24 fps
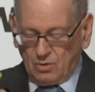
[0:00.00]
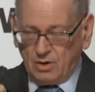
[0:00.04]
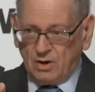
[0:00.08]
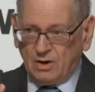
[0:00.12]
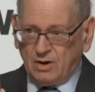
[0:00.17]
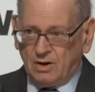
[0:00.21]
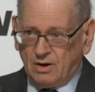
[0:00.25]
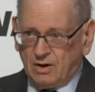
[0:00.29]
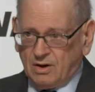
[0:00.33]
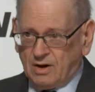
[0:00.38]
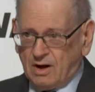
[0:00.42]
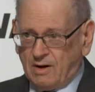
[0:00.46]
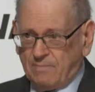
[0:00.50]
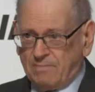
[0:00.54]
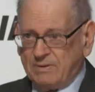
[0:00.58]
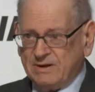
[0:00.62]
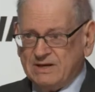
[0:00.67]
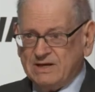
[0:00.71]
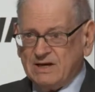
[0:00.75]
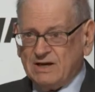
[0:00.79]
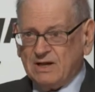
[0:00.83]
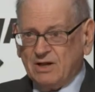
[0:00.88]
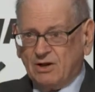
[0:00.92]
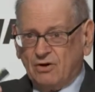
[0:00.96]
a
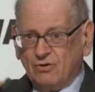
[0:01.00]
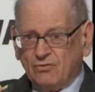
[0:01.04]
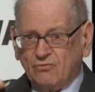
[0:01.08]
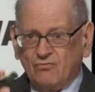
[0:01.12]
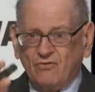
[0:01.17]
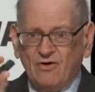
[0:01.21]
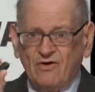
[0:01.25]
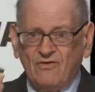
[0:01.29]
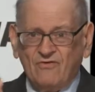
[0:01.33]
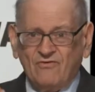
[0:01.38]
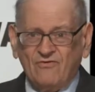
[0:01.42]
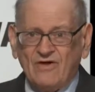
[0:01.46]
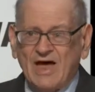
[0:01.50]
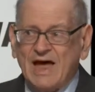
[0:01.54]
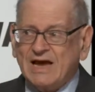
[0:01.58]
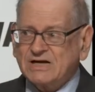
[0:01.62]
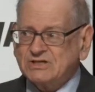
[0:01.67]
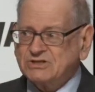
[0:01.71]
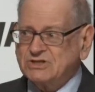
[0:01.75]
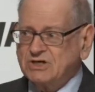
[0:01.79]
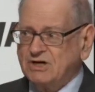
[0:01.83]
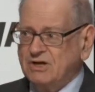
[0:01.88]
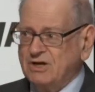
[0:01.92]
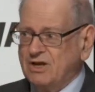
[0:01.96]
particular
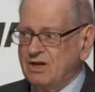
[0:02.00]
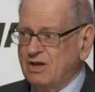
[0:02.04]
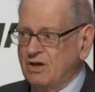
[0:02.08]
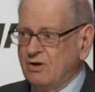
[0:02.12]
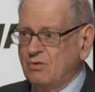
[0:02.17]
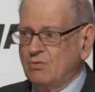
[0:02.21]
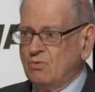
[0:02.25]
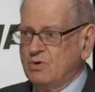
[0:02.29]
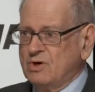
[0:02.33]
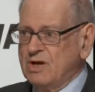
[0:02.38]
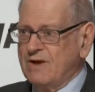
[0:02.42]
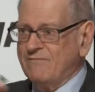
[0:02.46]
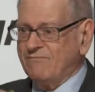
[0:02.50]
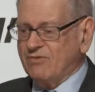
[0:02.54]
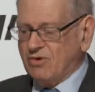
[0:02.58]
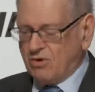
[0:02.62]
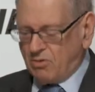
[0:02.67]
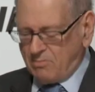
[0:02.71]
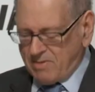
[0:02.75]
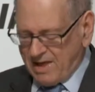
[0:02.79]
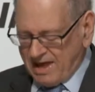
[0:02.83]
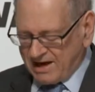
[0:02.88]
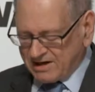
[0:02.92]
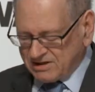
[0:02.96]
transaction you would never
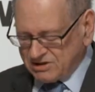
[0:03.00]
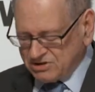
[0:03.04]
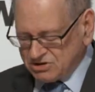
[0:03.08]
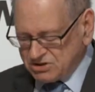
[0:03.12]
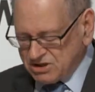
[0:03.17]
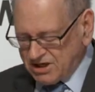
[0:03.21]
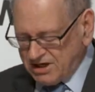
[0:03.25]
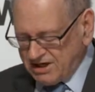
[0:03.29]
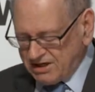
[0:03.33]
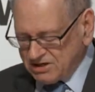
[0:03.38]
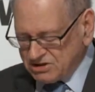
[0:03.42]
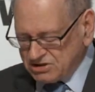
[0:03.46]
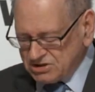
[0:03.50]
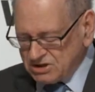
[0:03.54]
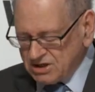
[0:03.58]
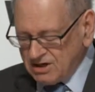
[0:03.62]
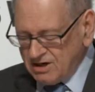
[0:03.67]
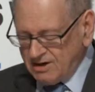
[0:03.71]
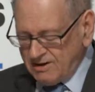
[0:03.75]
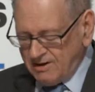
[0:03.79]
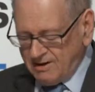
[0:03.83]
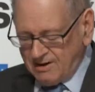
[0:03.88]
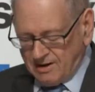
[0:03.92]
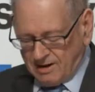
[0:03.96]
go back and change,
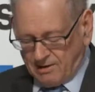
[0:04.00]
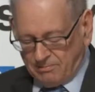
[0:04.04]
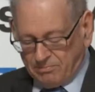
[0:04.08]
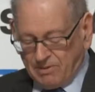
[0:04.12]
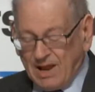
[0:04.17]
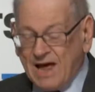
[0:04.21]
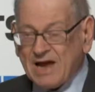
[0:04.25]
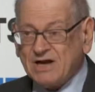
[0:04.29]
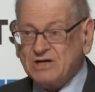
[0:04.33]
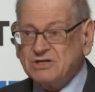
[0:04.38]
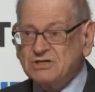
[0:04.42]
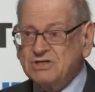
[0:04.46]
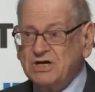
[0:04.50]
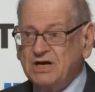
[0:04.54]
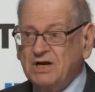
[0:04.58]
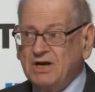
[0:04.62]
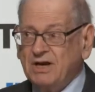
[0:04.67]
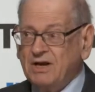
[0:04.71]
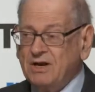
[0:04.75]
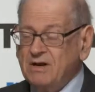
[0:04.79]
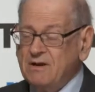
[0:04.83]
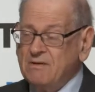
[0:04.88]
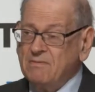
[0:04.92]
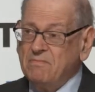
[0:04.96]
a
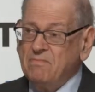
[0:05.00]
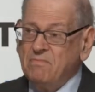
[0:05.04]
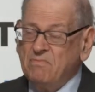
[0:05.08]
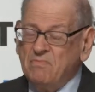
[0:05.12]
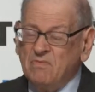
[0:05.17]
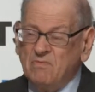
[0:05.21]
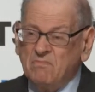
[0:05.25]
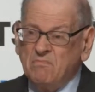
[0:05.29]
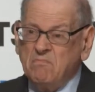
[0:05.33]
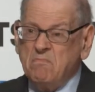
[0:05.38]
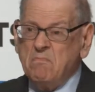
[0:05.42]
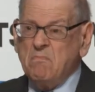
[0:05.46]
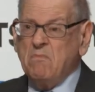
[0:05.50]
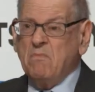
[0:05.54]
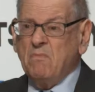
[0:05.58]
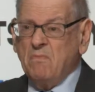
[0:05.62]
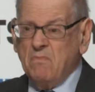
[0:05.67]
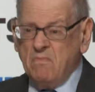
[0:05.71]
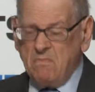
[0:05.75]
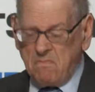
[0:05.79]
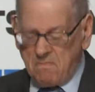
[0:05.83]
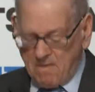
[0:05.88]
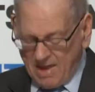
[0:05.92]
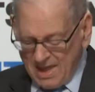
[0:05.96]
blockchain
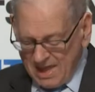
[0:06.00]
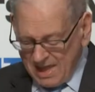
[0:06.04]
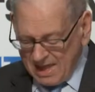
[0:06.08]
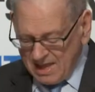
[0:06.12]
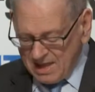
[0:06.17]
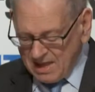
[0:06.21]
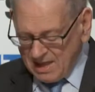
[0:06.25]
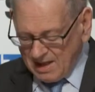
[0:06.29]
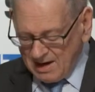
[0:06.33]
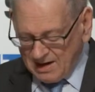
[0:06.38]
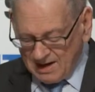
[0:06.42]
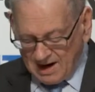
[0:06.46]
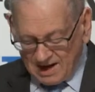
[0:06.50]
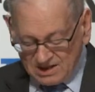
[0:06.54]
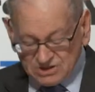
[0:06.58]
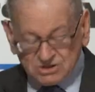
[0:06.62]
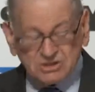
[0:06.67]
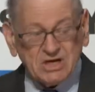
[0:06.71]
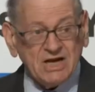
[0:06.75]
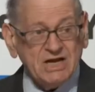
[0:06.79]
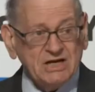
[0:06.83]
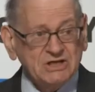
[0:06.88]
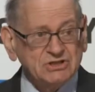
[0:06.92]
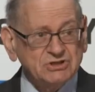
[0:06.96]
may not
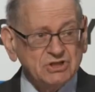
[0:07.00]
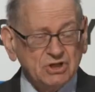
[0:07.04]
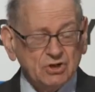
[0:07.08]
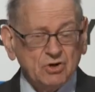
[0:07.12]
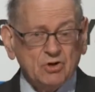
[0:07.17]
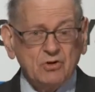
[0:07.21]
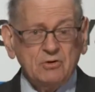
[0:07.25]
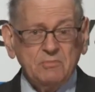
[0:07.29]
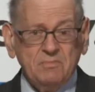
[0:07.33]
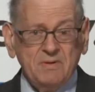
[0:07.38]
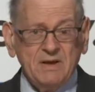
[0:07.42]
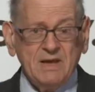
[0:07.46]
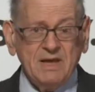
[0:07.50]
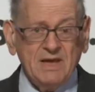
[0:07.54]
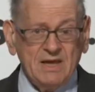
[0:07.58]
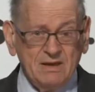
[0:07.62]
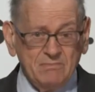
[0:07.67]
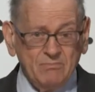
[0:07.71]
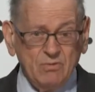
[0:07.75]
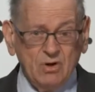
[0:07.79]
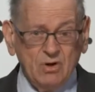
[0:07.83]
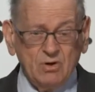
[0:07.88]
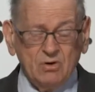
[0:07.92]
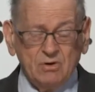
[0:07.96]
change. It could be
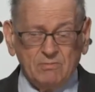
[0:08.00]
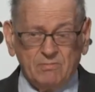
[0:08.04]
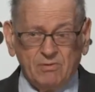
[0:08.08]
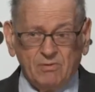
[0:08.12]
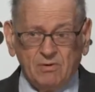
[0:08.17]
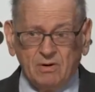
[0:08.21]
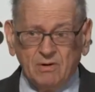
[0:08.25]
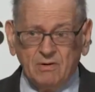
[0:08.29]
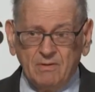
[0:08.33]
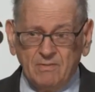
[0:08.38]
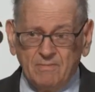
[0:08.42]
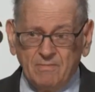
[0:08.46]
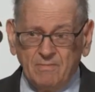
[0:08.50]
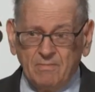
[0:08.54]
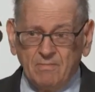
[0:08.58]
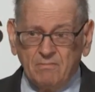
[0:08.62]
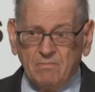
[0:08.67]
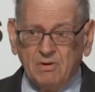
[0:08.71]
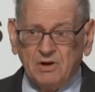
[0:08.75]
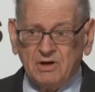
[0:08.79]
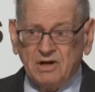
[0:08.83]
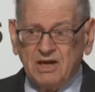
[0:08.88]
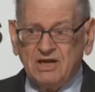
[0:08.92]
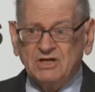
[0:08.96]
immutable,
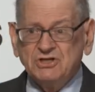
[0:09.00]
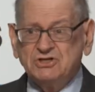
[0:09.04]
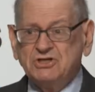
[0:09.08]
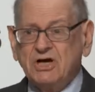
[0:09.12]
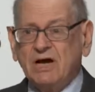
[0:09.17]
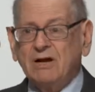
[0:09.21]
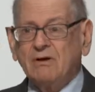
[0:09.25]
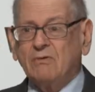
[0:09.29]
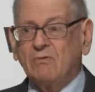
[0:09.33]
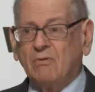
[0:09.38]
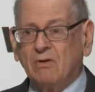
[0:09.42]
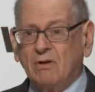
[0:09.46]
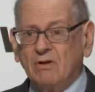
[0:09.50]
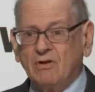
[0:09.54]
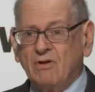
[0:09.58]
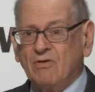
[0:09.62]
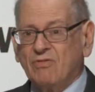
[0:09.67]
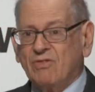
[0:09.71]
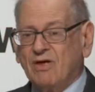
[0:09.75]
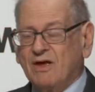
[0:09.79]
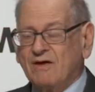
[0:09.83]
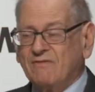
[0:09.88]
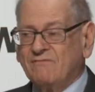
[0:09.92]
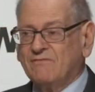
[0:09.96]
but in general, you
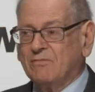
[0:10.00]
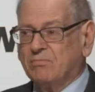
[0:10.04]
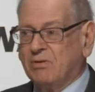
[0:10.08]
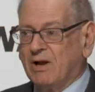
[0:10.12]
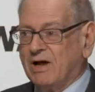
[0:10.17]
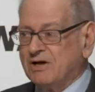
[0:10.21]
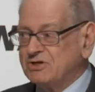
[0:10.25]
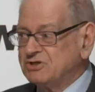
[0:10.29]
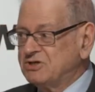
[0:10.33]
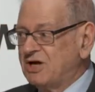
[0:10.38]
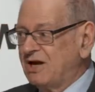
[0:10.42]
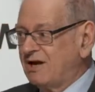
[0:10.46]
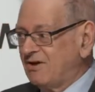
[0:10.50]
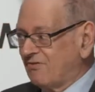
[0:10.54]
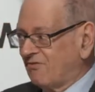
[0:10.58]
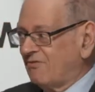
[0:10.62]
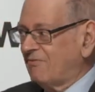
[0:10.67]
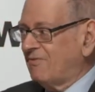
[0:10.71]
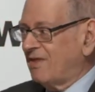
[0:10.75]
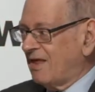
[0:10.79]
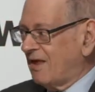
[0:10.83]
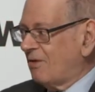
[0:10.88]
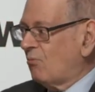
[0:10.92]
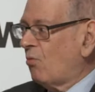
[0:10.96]
think of a blockchain as
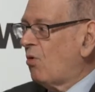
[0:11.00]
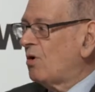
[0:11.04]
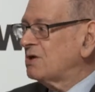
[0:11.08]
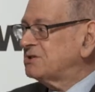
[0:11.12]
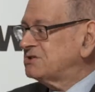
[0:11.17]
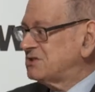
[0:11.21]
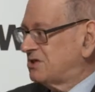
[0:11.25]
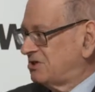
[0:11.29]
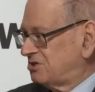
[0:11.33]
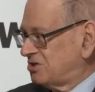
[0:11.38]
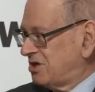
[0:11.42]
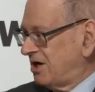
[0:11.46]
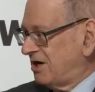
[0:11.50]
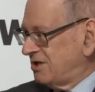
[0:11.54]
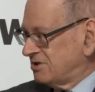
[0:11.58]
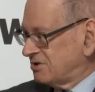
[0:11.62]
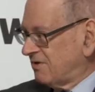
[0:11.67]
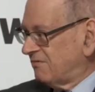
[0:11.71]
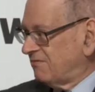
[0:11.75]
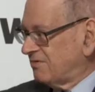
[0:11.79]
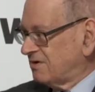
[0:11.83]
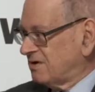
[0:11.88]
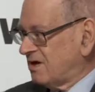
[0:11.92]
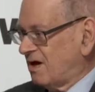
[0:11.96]
something that wants to change
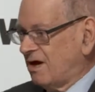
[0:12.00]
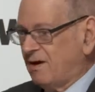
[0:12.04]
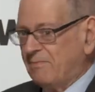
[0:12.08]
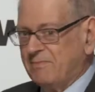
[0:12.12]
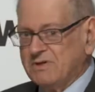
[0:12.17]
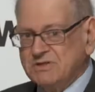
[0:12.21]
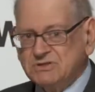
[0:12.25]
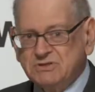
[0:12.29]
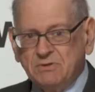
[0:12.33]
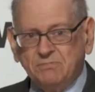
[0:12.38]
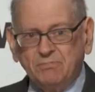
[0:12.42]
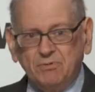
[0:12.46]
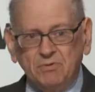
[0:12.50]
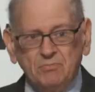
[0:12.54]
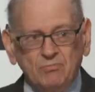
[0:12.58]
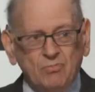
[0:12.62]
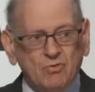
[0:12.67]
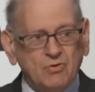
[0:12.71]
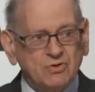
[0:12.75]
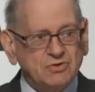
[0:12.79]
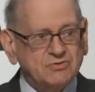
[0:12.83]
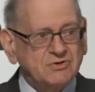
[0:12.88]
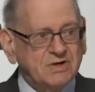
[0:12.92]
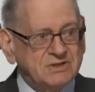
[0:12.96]
over time as you put
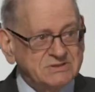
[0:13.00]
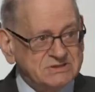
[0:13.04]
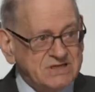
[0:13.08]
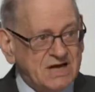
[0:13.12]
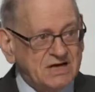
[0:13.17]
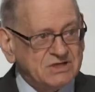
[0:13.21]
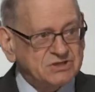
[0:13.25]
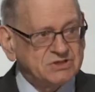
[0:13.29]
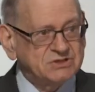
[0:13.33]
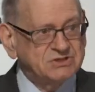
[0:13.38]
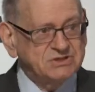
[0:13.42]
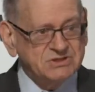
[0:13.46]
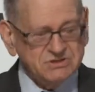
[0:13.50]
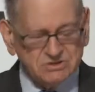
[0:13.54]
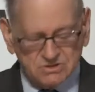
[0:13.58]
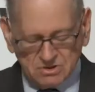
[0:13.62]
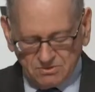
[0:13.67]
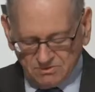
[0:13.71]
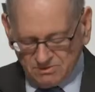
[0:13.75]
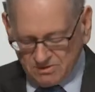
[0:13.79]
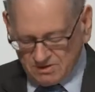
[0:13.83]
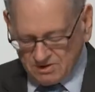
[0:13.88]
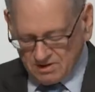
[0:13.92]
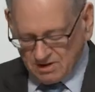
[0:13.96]
more transactions
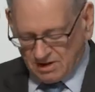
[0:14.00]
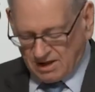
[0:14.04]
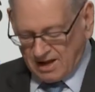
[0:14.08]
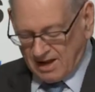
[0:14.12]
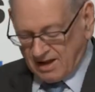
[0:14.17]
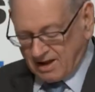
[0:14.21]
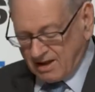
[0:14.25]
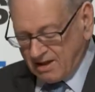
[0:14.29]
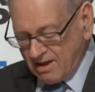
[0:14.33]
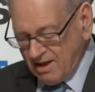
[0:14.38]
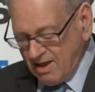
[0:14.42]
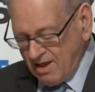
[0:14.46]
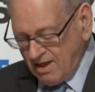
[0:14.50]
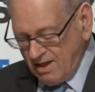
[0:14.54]
into it and the like.